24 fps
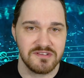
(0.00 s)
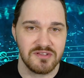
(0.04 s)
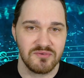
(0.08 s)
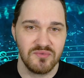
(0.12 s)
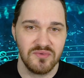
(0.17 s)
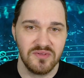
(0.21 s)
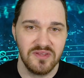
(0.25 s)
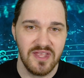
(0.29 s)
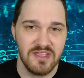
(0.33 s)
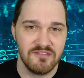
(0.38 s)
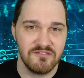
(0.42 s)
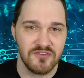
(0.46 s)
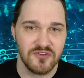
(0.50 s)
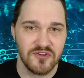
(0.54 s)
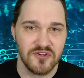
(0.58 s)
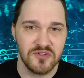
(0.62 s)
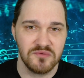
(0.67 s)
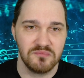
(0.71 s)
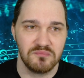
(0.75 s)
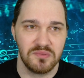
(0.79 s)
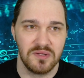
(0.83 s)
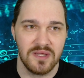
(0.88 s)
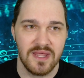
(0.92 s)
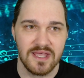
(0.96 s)
I really haven't
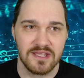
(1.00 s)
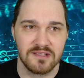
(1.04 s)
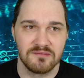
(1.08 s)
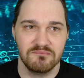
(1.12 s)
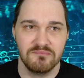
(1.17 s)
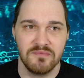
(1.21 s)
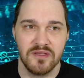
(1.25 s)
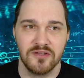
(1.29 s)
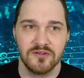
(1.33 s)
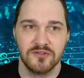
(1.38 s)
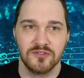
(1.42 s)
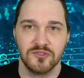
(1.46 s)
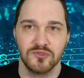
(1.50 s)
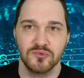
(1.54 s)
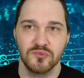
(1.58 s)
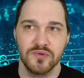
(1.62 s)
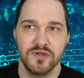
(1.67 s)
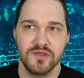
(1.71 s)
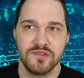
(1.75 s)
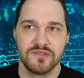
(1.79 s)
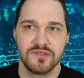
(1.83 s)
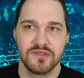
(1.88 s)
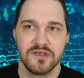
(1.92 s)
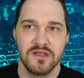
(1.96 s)
heard black metal
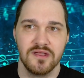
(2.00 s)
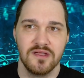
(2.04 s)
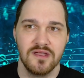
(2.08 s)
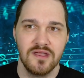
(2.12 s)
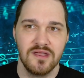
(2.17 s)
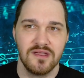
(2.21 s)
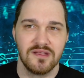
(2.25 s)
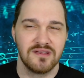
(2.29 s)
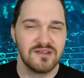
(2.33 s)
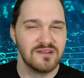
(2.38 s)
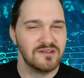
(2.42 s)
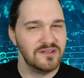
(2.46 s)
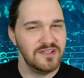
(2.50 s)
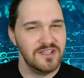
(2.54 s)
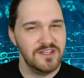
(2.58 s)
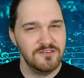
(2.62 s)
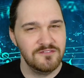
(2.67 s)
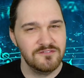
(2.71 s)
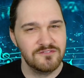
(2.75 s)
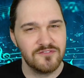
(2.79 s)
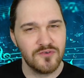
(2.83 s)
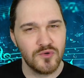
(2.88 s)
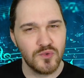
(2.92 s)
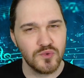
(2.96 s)
with
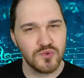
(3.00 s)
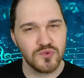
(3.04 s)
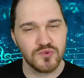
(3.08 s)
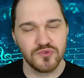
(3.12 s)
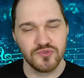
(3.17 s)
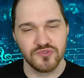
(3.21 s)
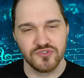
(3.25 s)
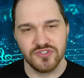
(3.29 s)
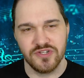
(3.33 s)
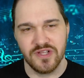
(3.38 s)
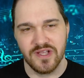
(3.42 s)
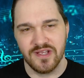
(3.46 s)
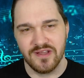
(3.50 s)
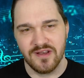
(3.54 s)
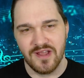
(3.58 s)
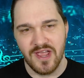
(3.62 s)
clean vocals yet.